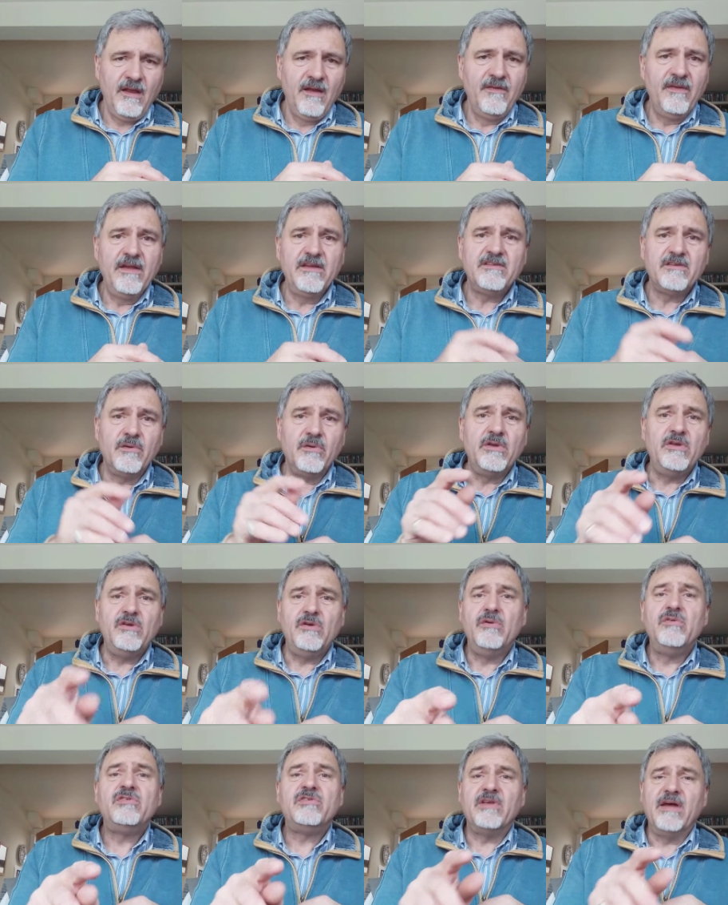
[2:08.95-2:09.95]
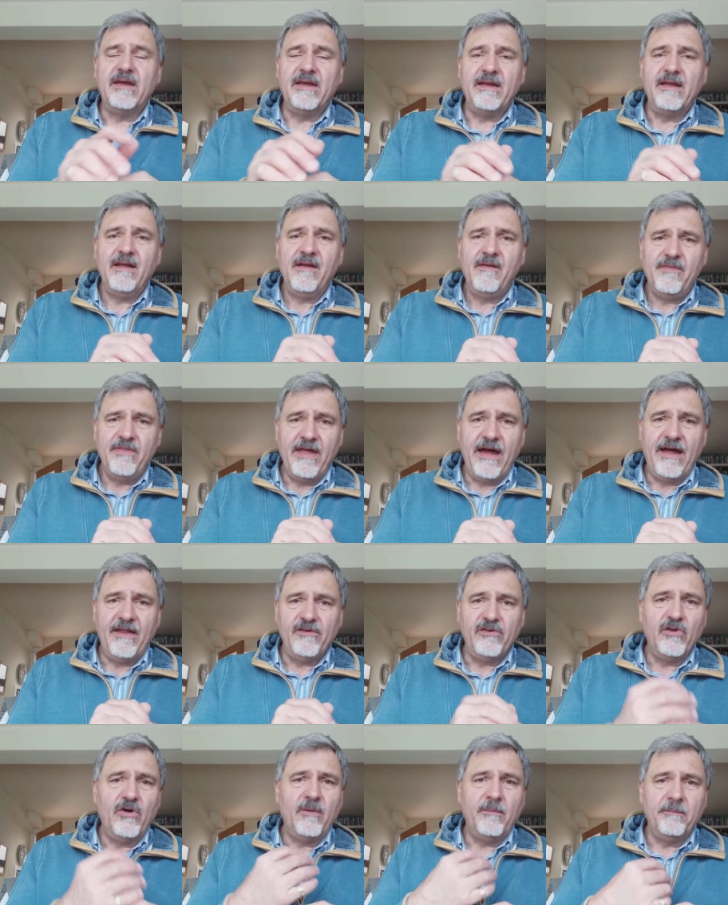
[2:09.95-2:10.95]
And they say, well, you say
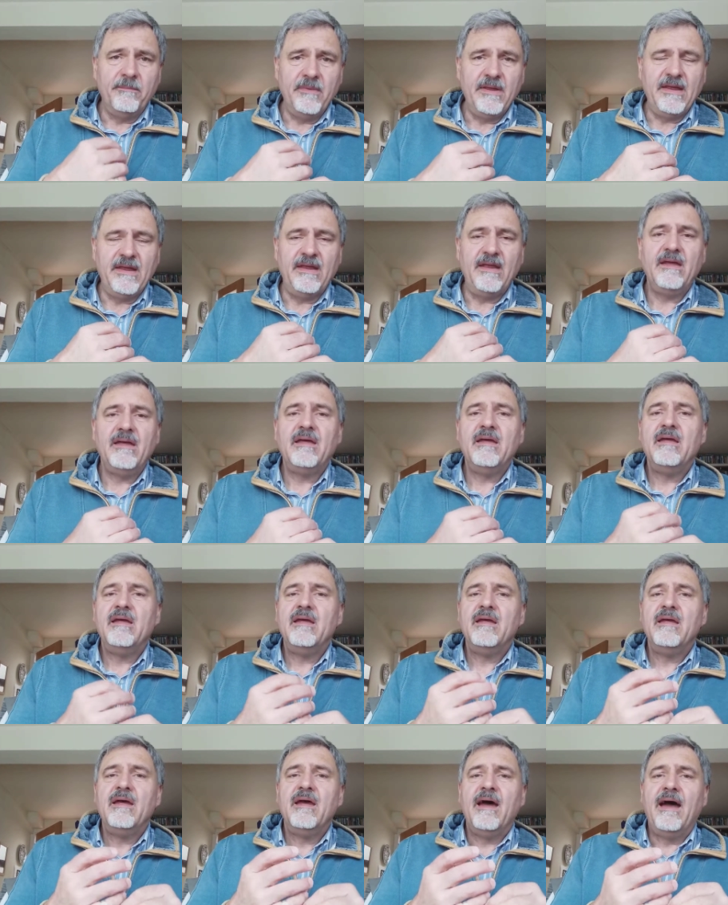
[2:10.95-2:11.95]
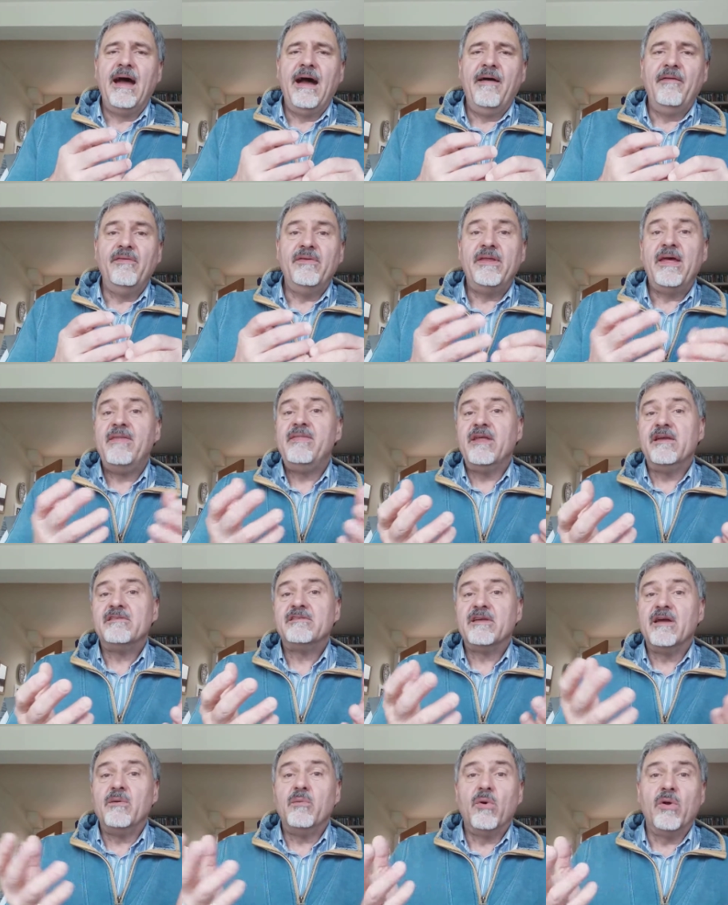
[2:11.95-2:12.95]
that, not me. And then they
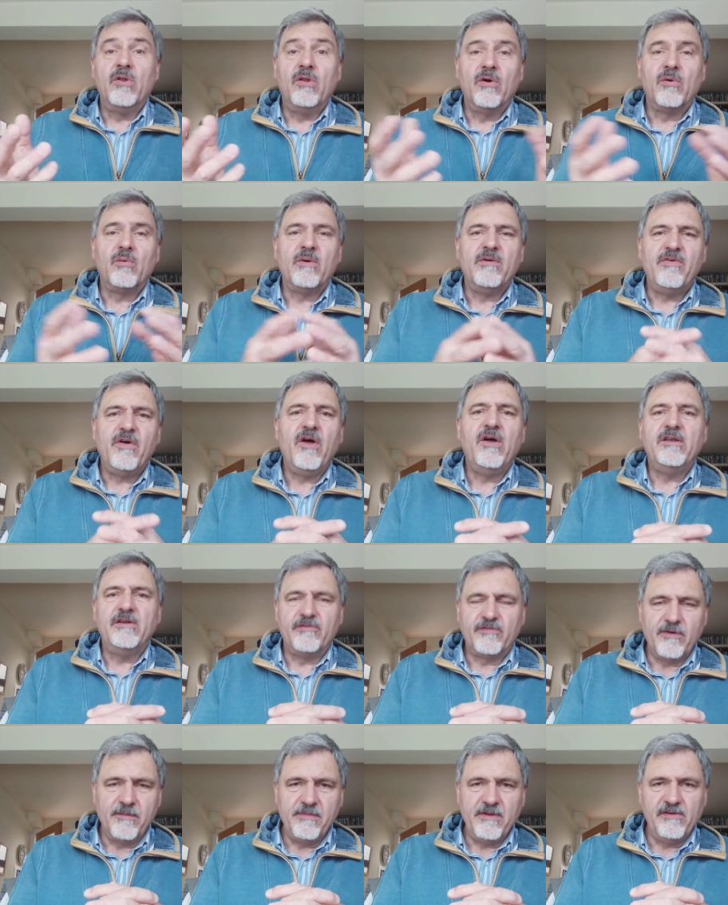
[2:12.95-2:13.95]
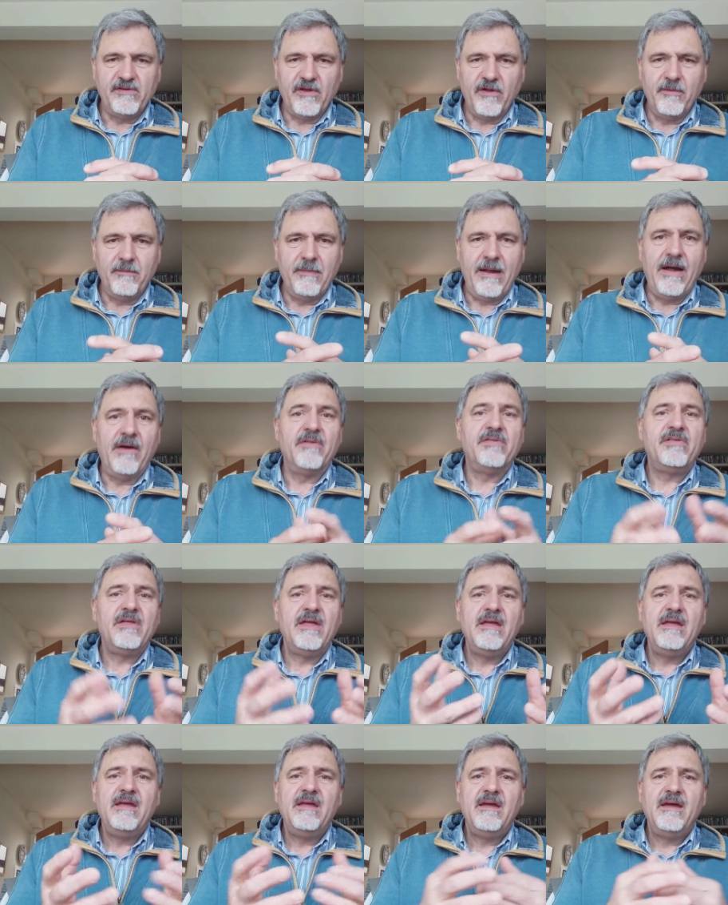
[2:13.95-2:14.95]
say, well, look, we've heard it from his own mouth.
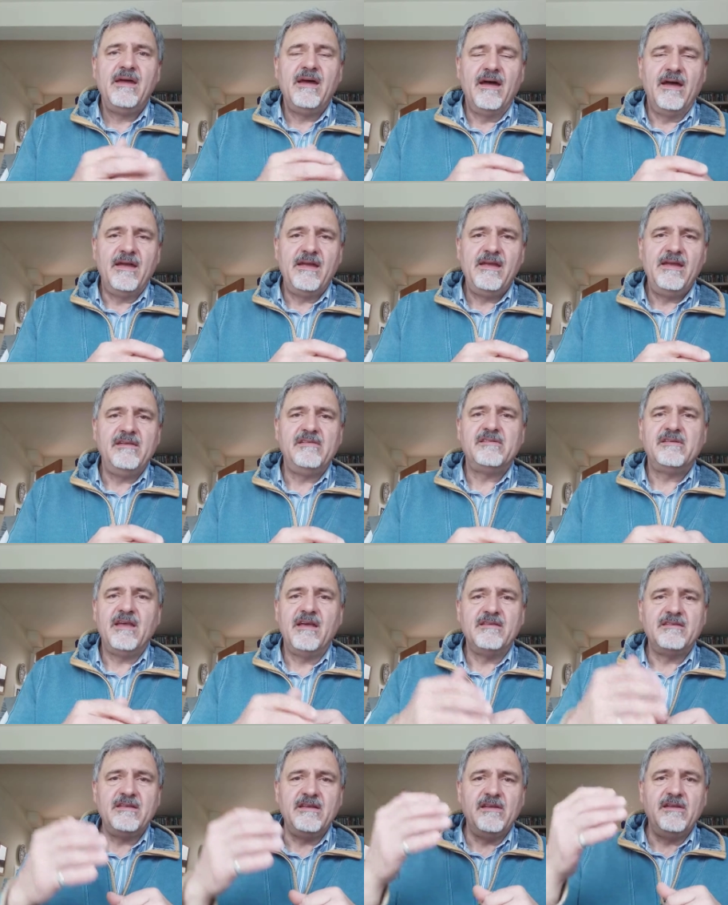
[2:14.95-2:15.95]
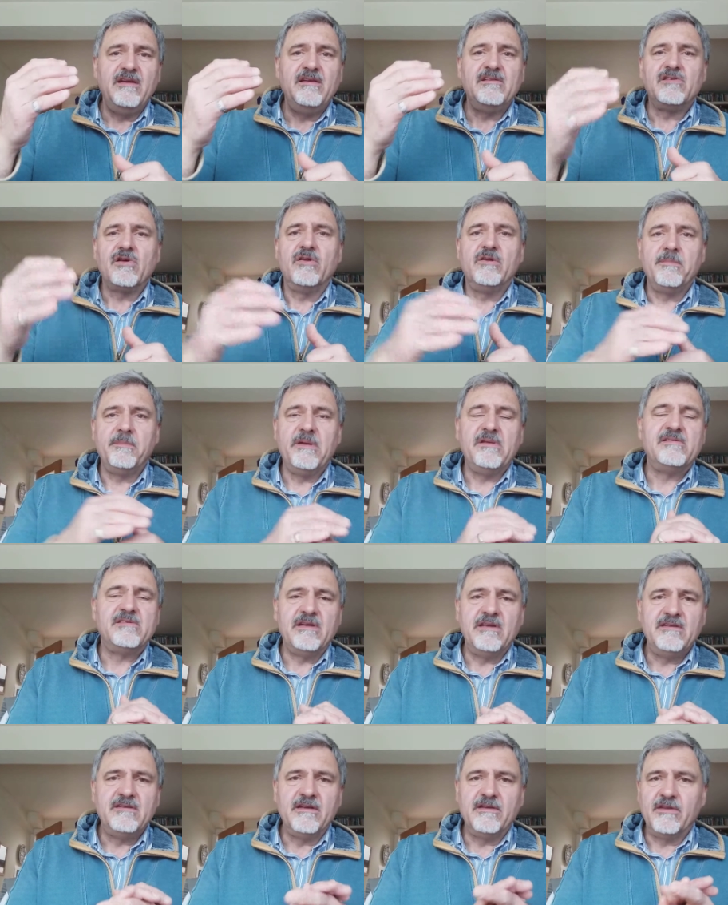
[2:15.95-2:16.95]
He says he's going to be
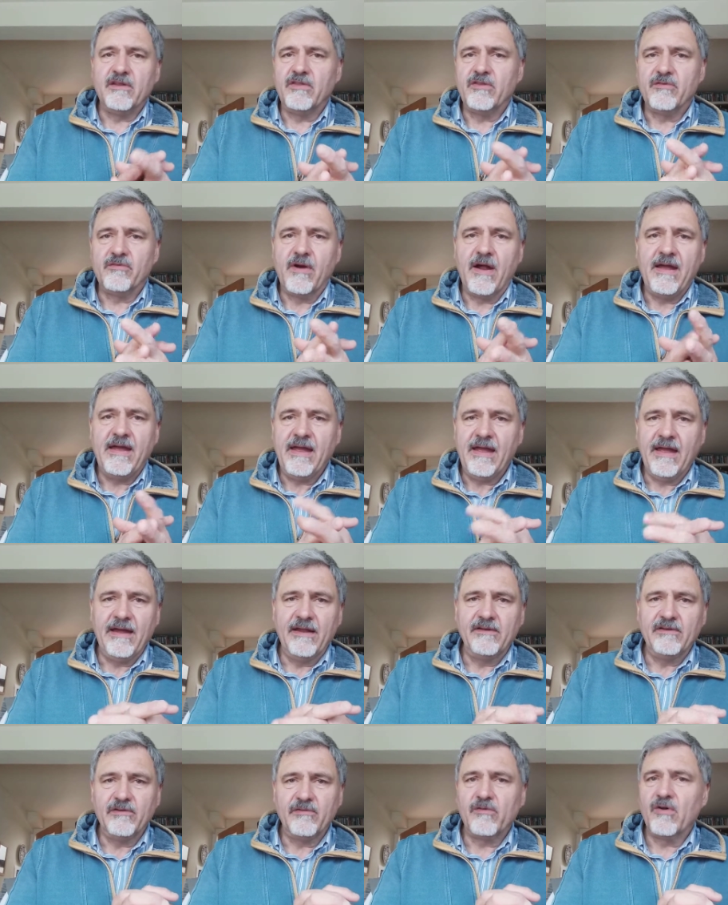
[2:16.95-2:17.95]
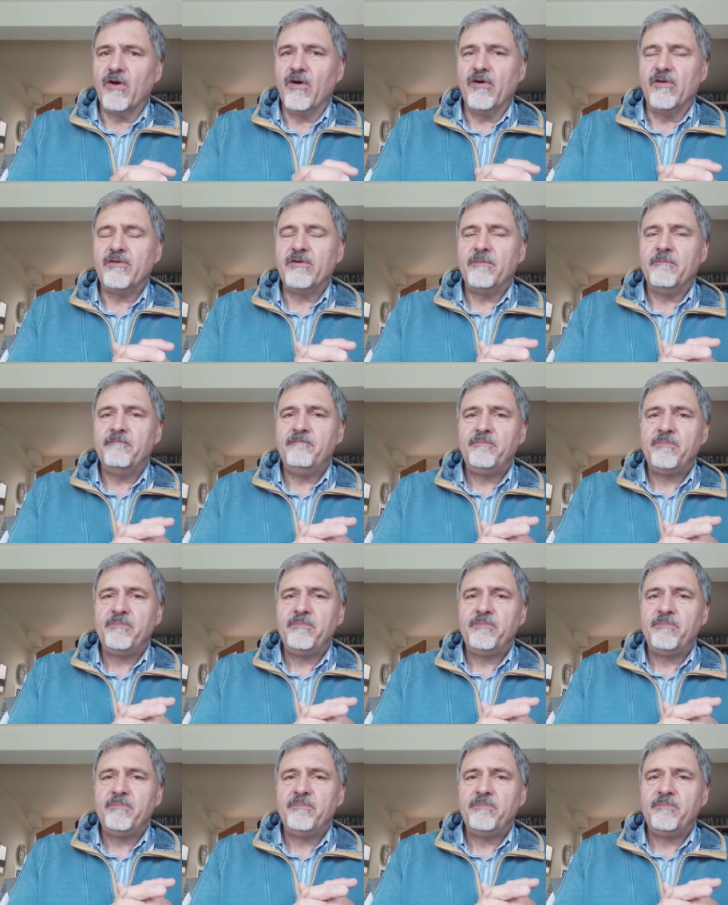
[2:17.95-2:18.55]
seated at the right hand of God.